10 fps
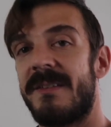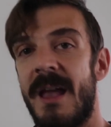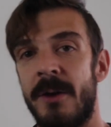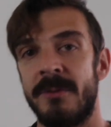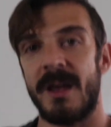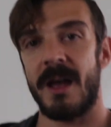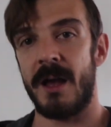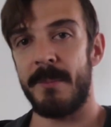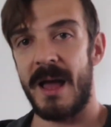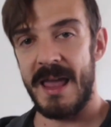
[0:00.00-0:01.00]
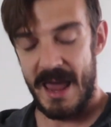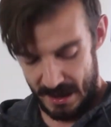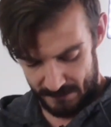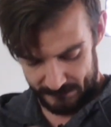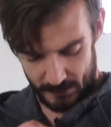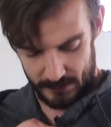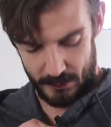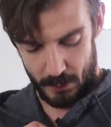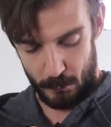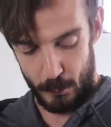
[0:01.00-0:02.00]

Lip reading: the sound, I have the